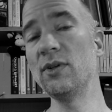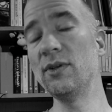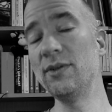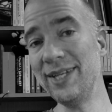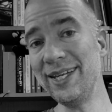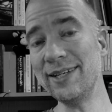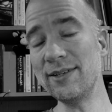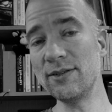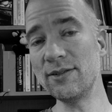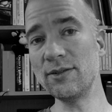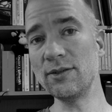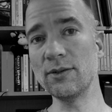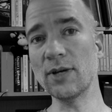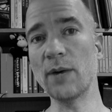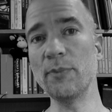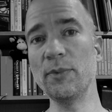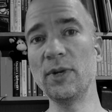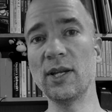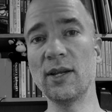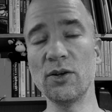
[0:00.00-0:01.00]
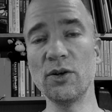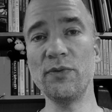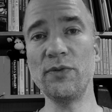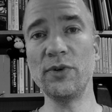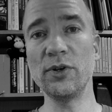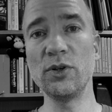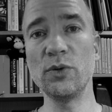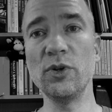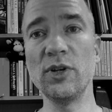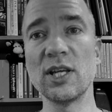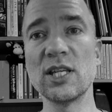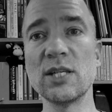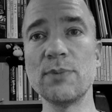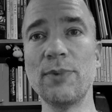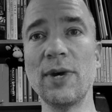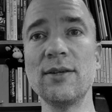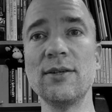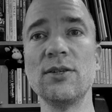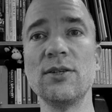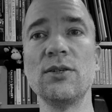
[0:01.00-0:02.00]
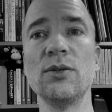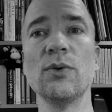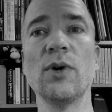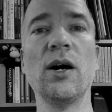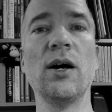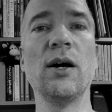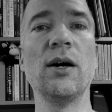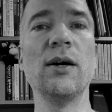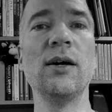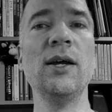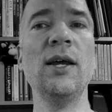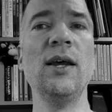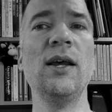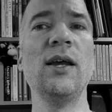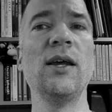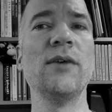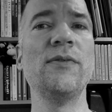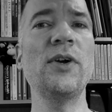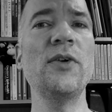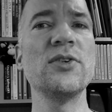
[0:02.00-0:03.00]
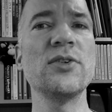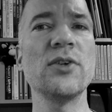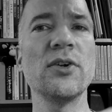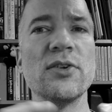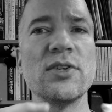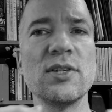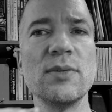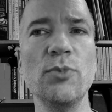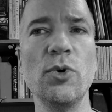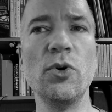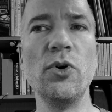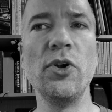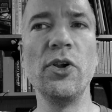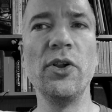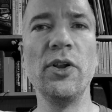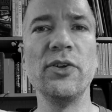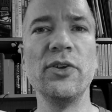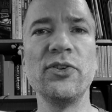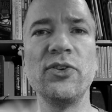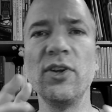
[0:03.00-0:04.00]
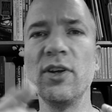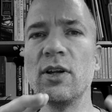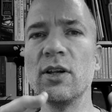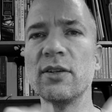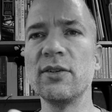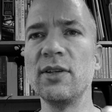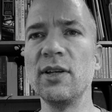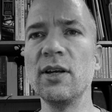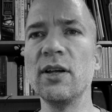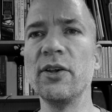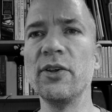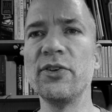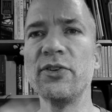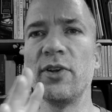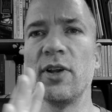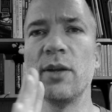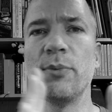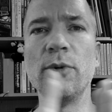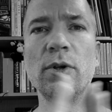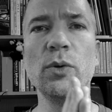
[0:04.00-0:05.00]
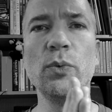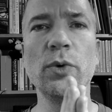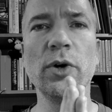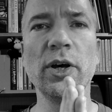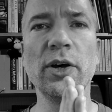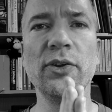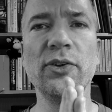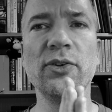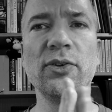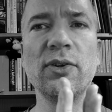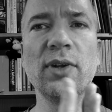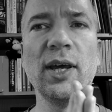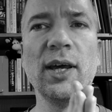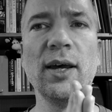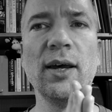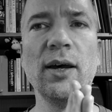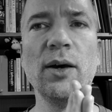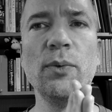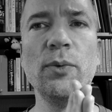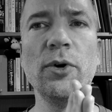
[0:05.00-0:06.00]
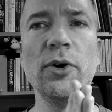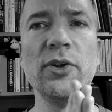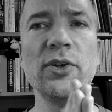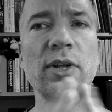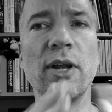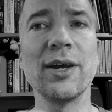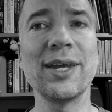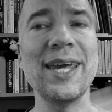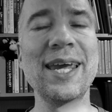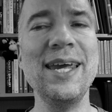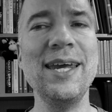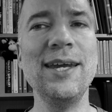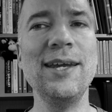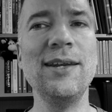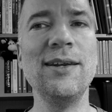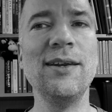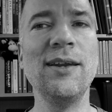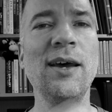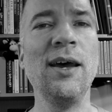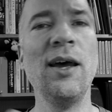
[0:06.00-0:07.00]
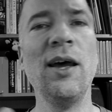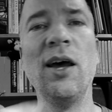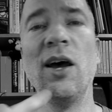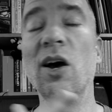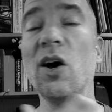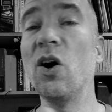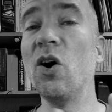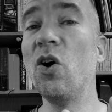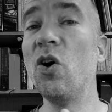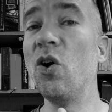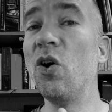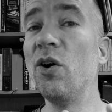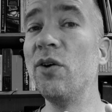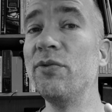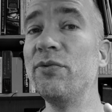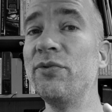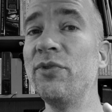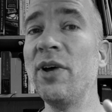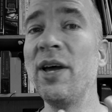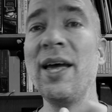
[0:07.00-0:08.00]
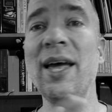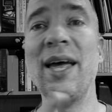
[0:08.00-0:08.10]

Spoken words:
need to, I mean, and often you wouldn't expect it to, are very sort of small single syllable words, words like in, of,